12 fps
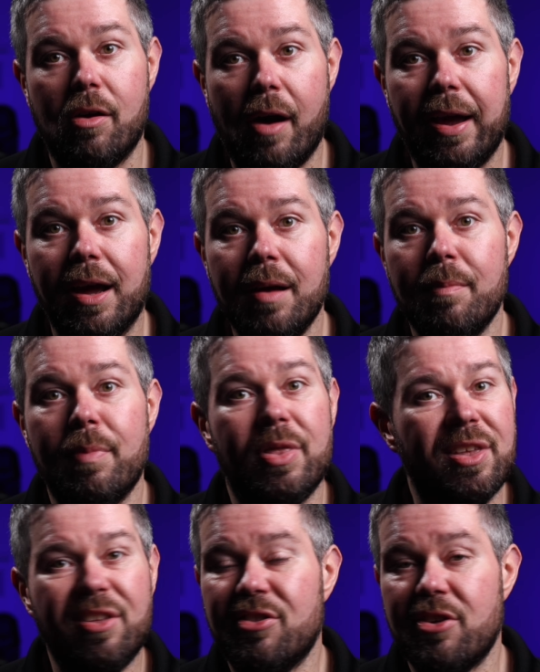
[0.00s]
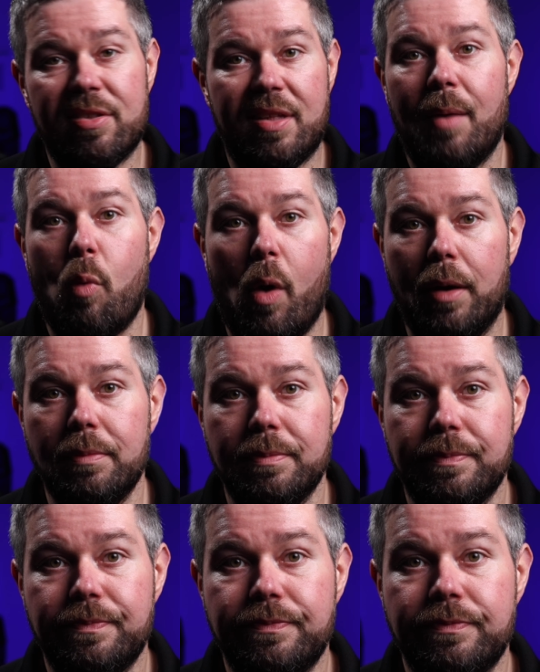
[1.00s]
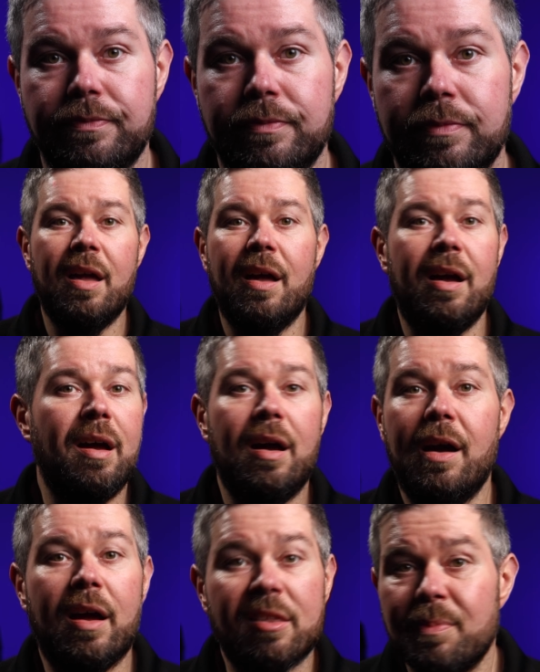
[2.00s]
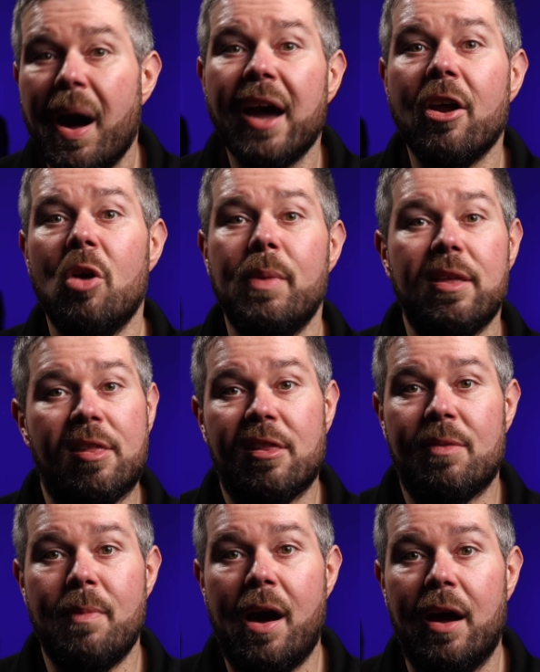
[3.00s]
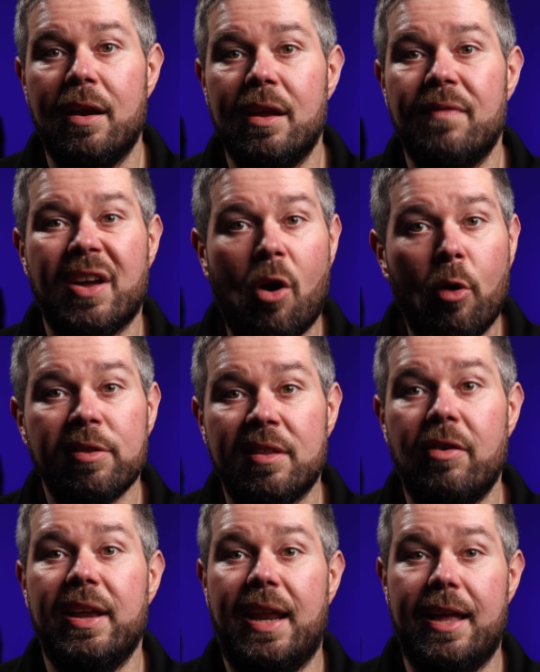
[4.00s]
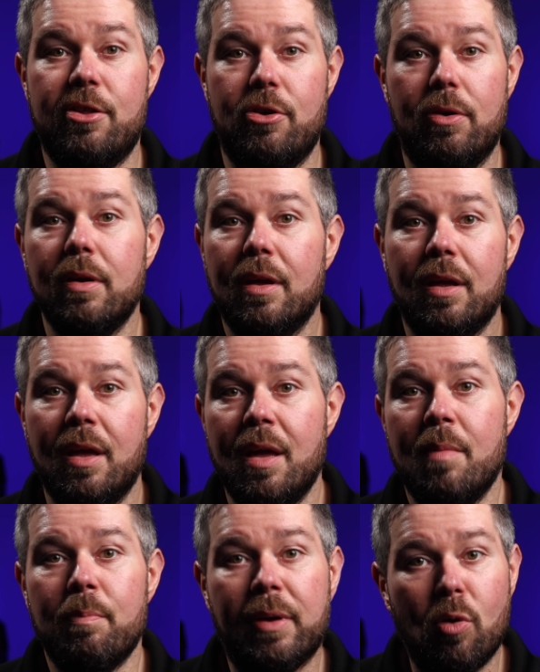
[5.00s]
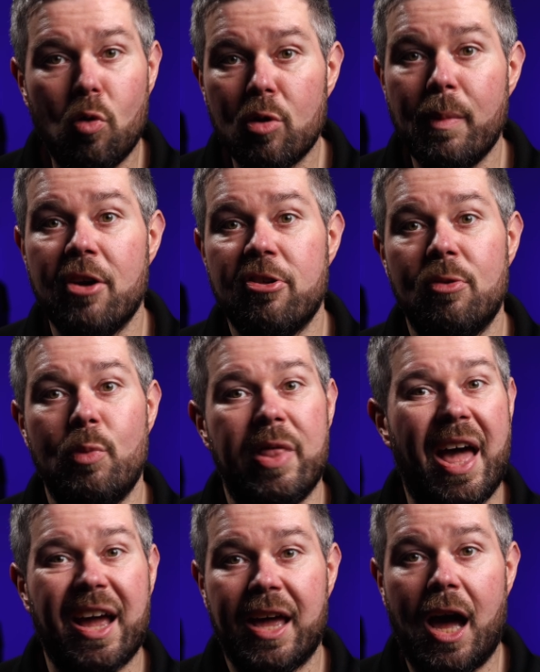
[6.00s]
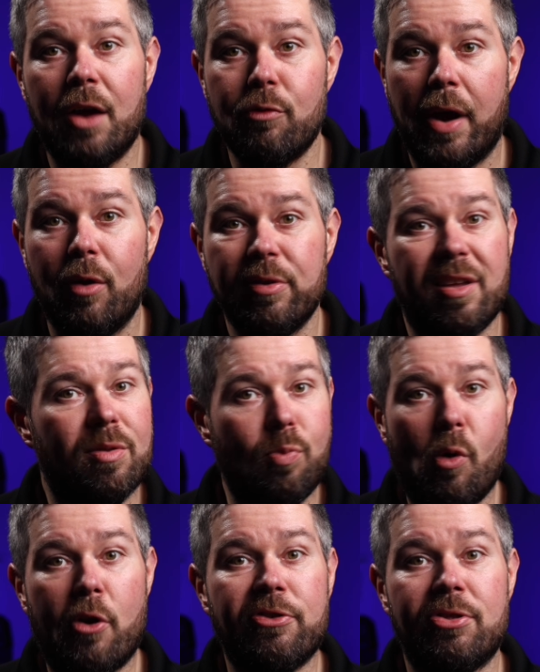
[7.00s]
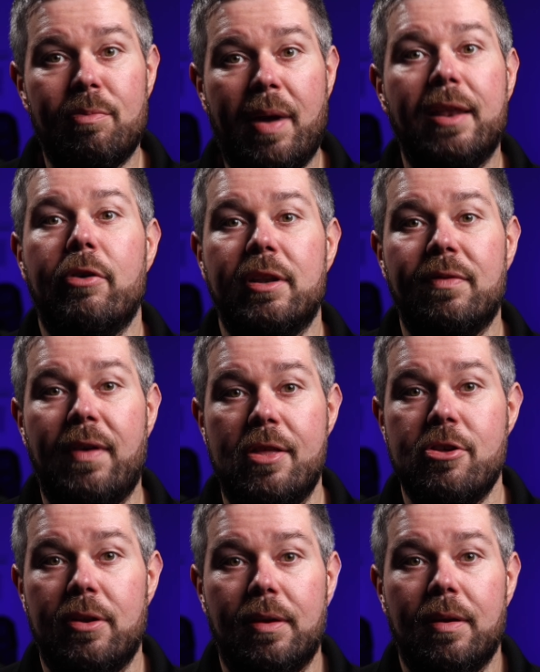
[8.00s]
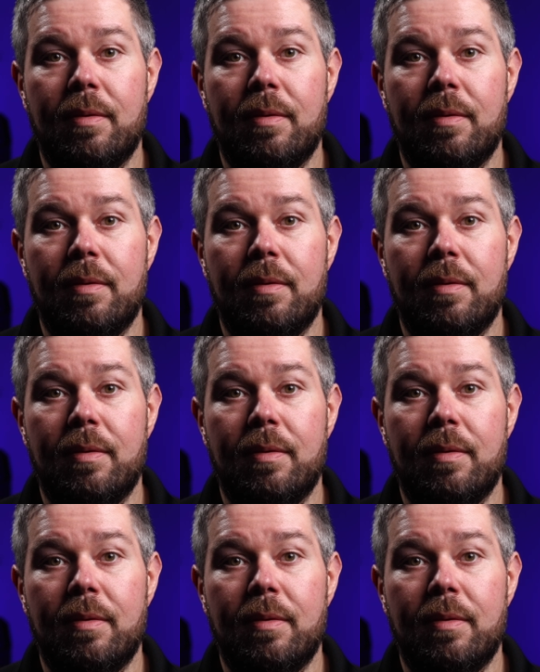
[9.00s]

later, but this is just step one. A smart home isn't smart if it constantly needs you, but automation without guardrails is worse than manual intervention.